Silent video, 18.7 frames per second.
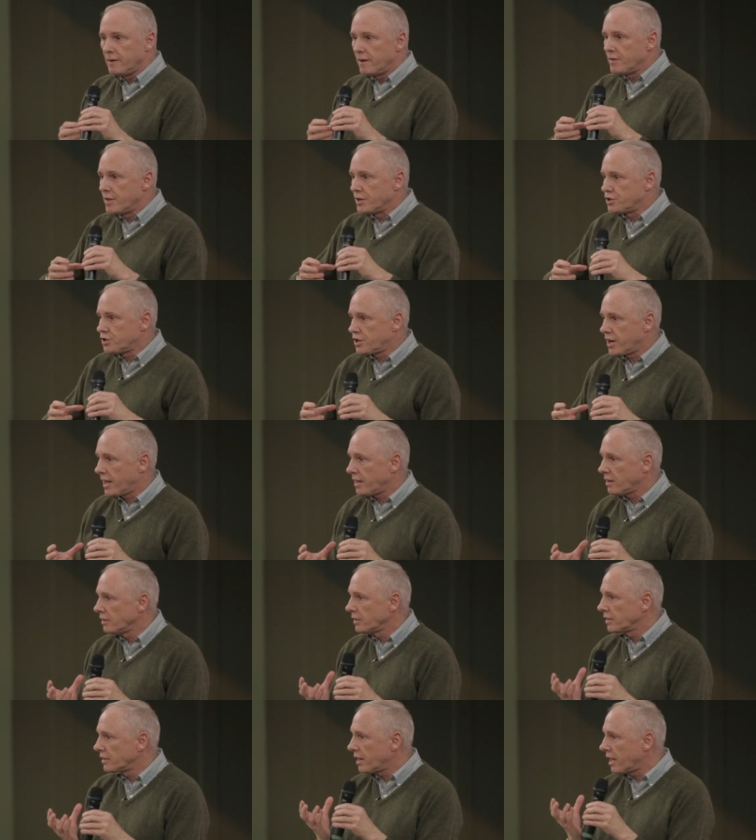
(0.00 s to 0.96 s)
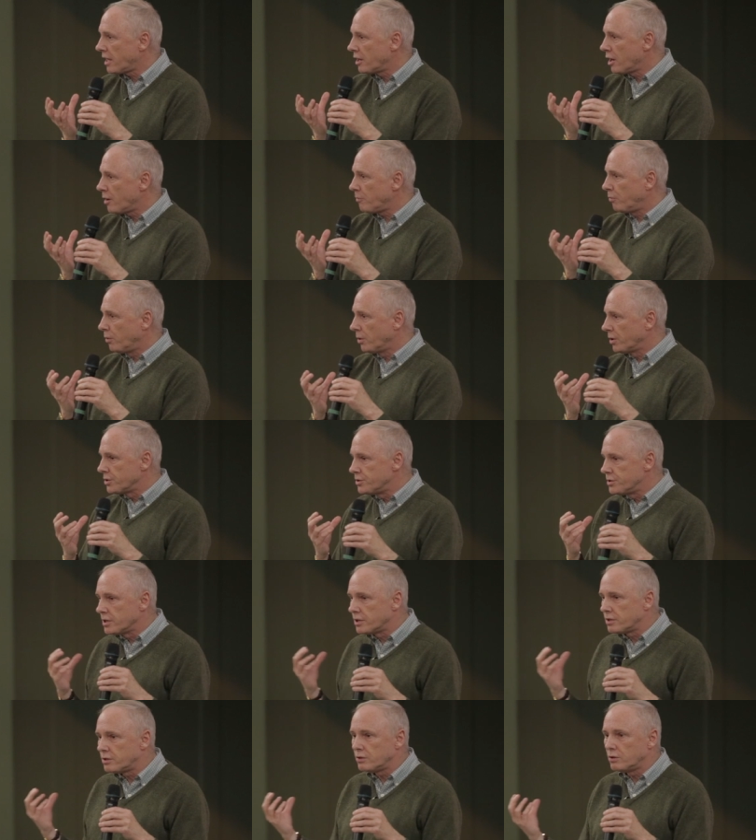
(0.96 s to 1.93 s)
and then channeling that upwards
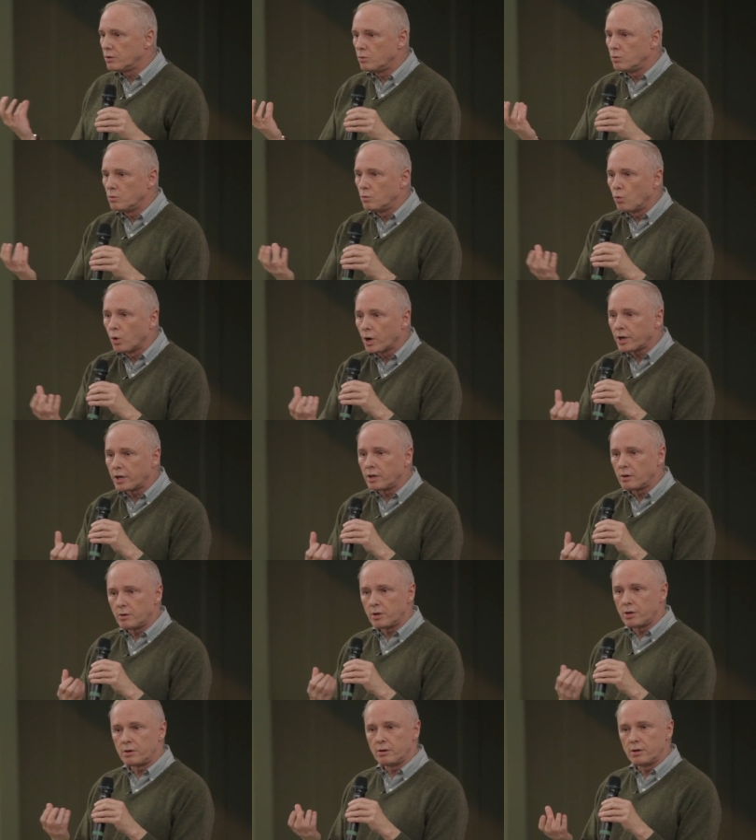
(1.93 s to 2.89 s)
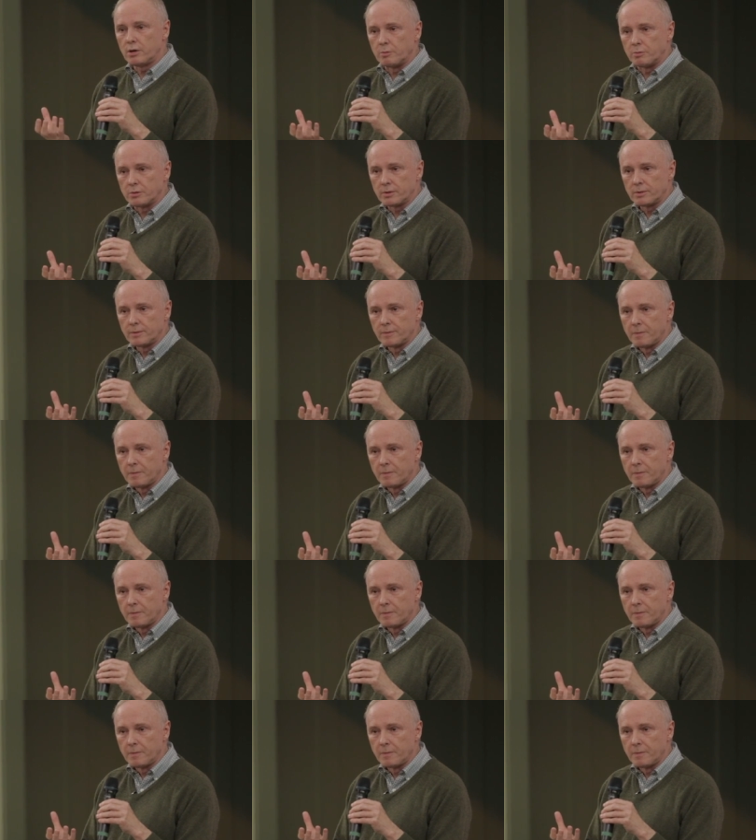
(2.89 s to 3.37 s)
into working with a group